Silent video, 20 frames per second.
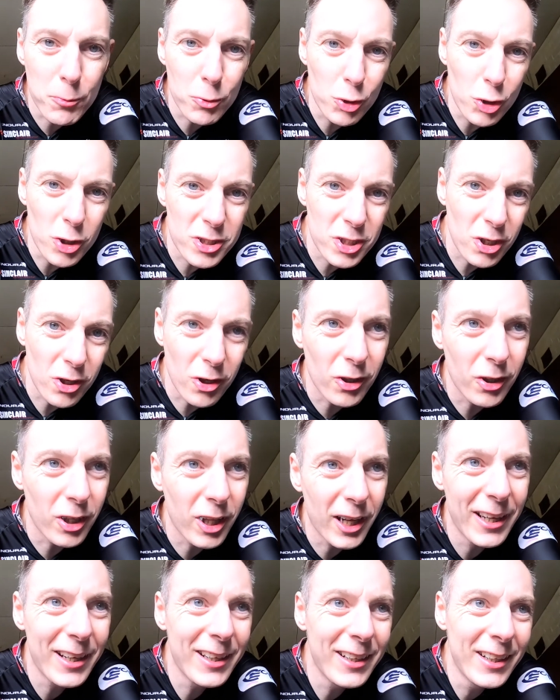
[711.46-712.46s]
brutal
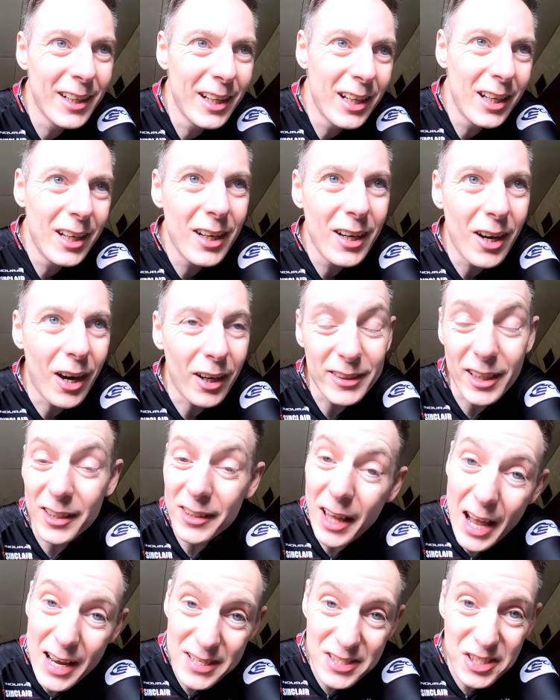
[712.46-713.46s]
on the
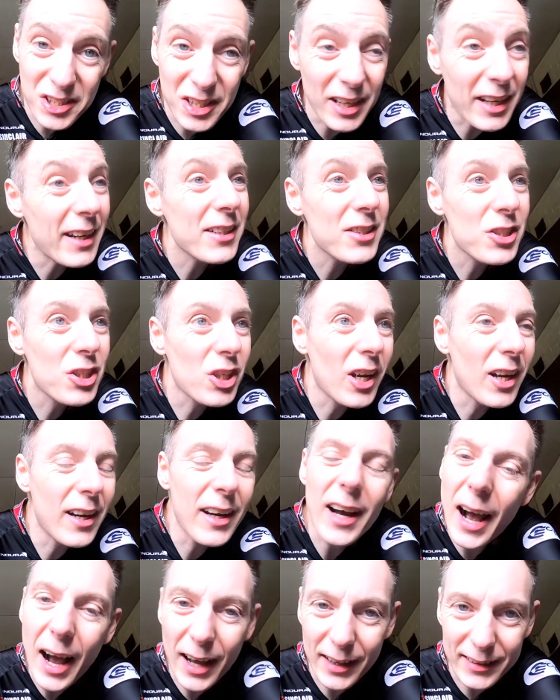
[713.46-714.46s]
last stage
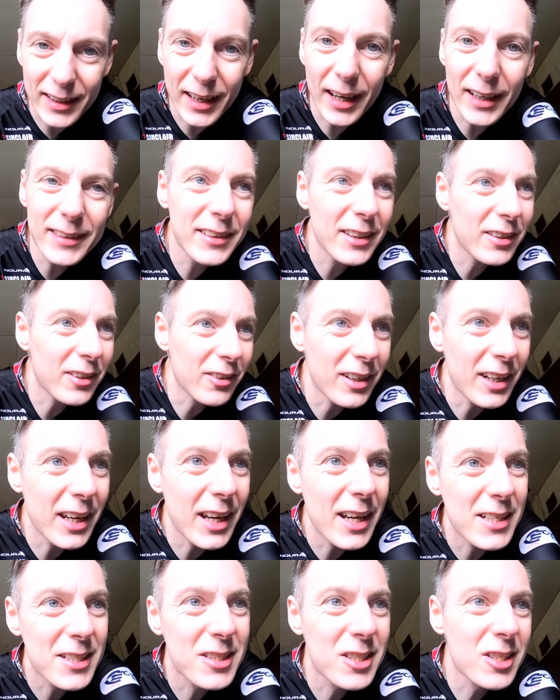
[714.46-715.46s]
at the end of the
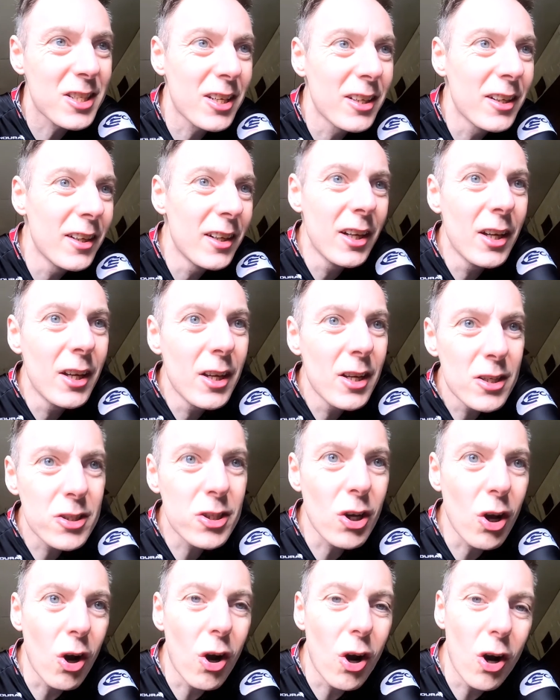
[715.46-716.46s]
race.
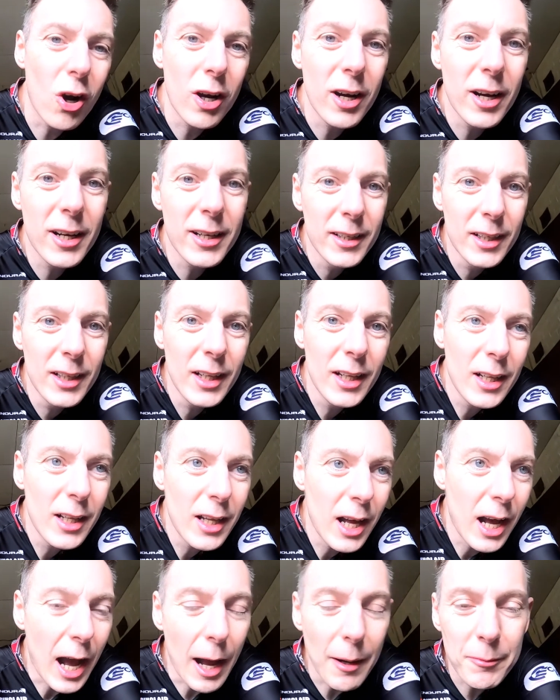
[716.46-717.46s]
So
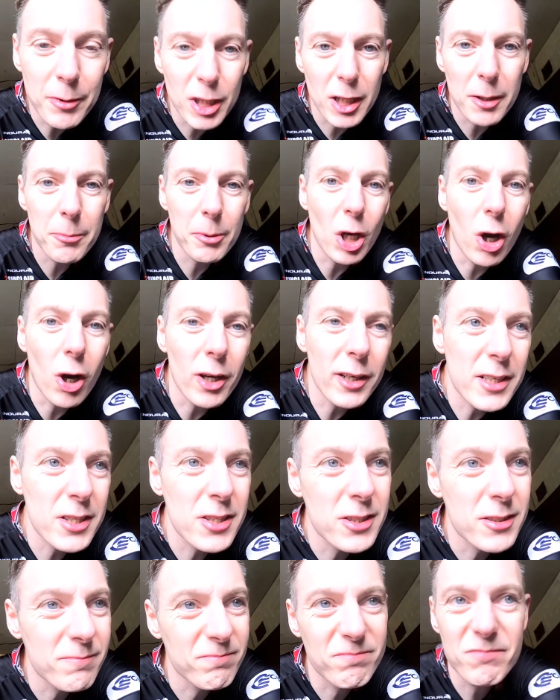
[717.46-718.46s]
I'm going to be
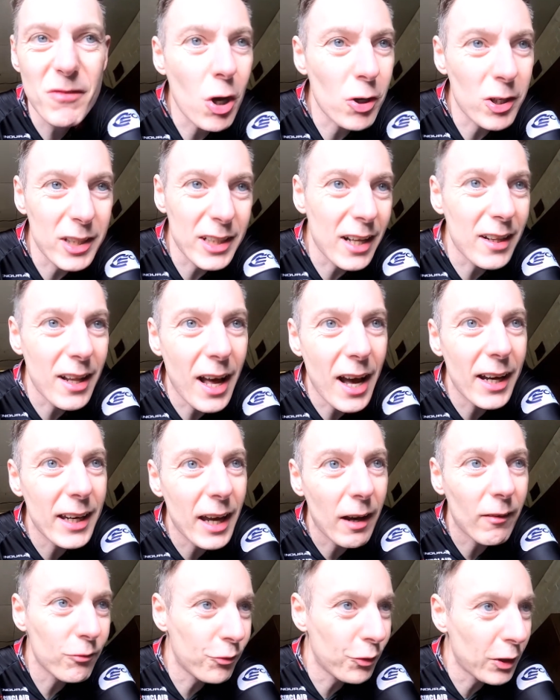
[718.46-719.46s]
honest, not going to lie,
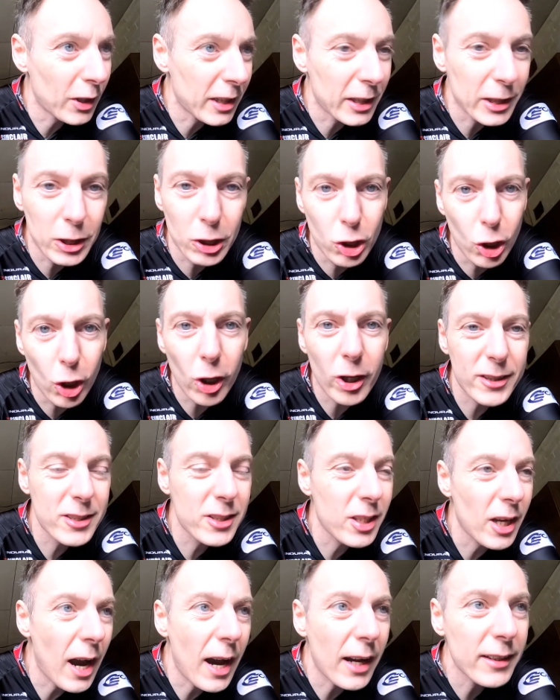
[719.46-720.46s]
I'm feeling
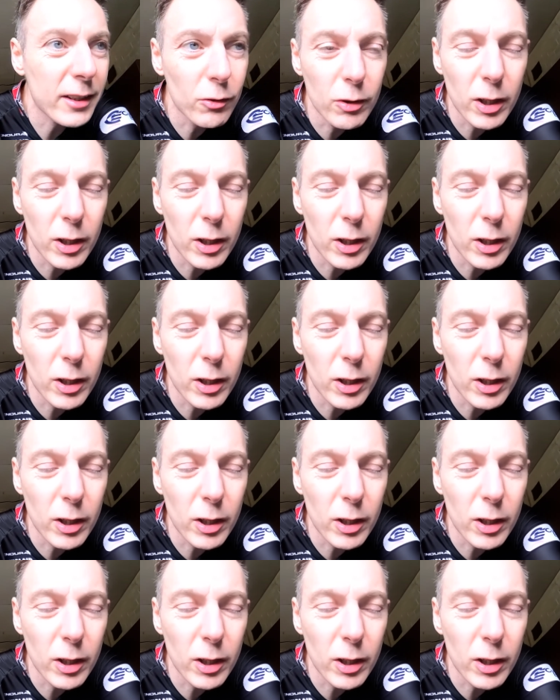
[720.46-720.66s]
cooked. I had